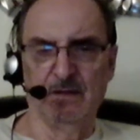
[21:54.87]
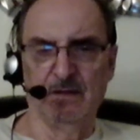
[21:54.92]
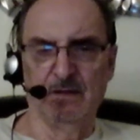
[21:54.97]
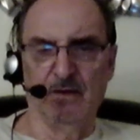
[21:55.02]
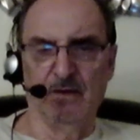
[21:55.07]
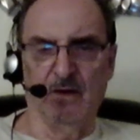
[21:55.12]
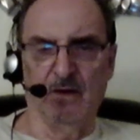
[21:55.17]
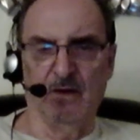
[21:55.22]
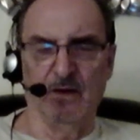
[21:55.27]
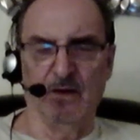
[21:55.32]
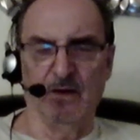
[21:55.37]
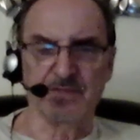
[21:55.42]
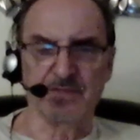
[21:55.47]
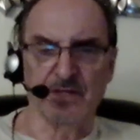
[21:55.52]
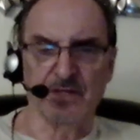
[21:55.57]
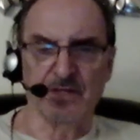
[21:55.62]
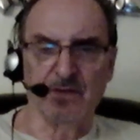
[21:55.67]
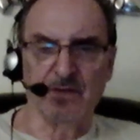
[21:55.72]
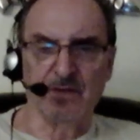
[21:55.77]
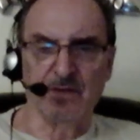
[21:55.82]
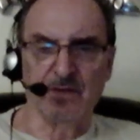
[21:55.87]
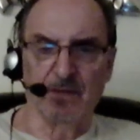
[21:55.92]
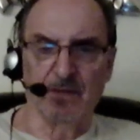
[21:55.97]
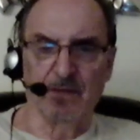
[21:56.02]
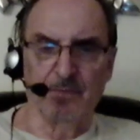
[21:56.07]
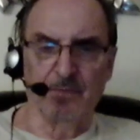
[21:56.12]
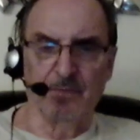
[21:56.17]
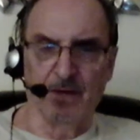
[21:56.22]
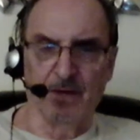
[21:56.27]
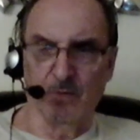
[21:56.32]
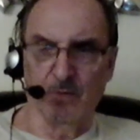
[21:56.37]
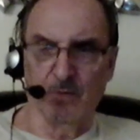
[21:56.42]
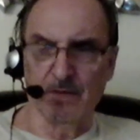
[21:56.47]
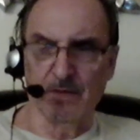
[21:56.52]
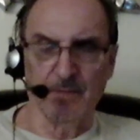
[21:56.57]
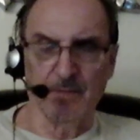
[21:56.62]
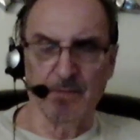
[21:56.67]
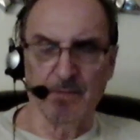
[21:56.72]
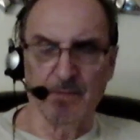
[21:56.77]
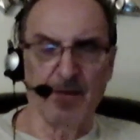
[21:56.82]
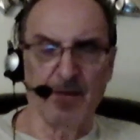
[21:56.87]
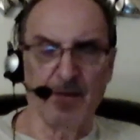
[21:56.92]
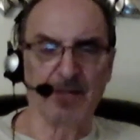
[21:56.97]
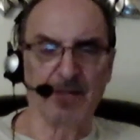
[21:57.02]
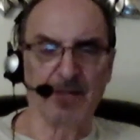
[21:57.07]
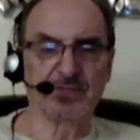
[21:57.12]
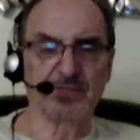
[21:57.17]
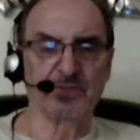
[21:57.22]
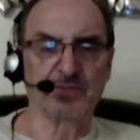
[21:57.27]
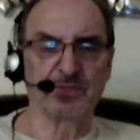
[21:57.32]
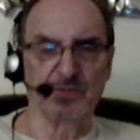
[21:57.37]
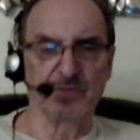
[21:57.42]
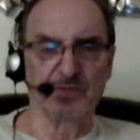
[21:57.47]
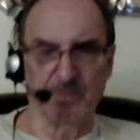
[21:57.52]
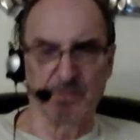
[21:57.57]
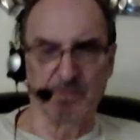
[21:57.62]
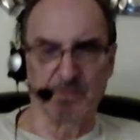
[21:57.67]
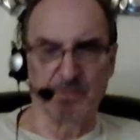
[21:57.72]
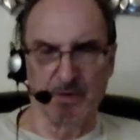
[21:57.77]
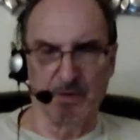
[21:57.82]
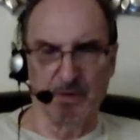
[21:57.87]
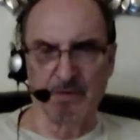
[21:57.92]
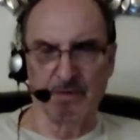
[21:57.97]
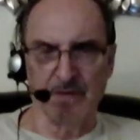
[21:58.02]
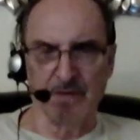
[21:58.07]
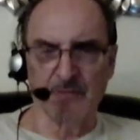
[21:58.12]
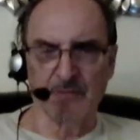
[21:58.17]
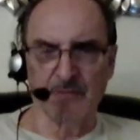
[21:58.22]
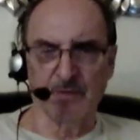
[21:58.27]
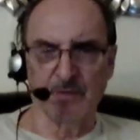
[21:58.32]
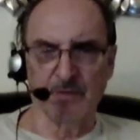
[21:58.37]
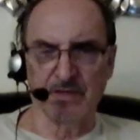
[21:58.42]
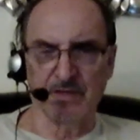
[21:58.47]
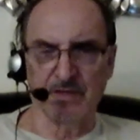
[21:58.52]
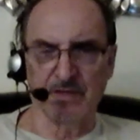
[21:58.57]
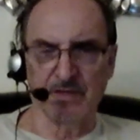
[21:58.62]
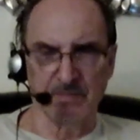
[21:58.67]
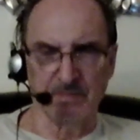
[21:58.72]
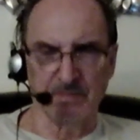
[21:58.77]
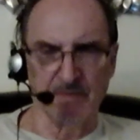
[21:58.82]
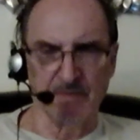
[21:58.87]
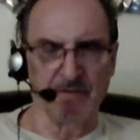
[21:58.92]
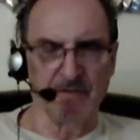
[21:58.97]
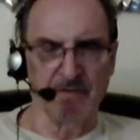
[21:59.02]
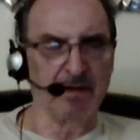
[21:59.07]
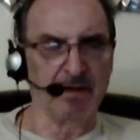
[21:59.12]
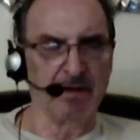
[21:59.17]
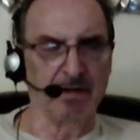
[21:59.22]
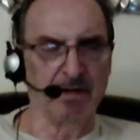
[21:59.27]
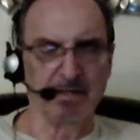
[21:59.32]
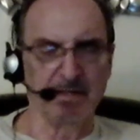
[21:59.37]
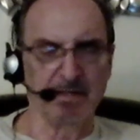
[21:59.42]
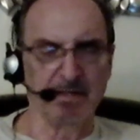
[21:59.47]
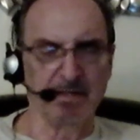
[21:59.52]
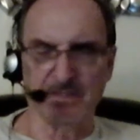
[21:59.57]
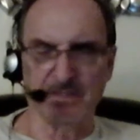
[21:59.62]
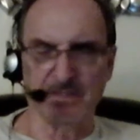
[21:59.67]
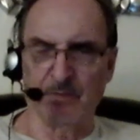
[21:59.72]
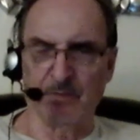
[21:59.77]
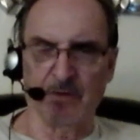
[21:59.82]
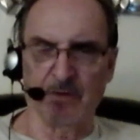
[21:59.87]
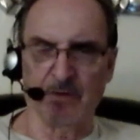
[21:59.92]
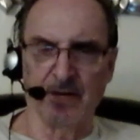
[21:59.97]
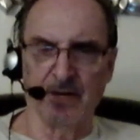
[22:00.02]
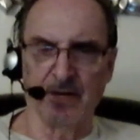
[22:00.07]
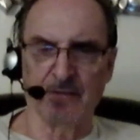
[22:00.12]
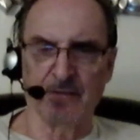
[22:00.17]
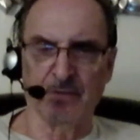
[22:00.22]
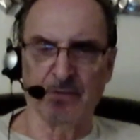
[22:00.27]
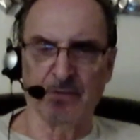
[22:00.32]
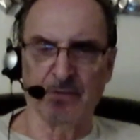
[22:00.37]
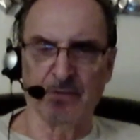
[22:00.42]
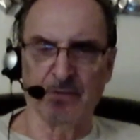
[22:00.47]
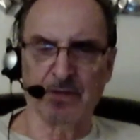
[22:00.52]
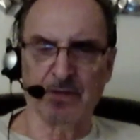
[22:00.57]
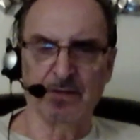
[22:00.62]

All of a sudden, one of the pastors who's a part of the network, he's been vetted and he's a part of the network.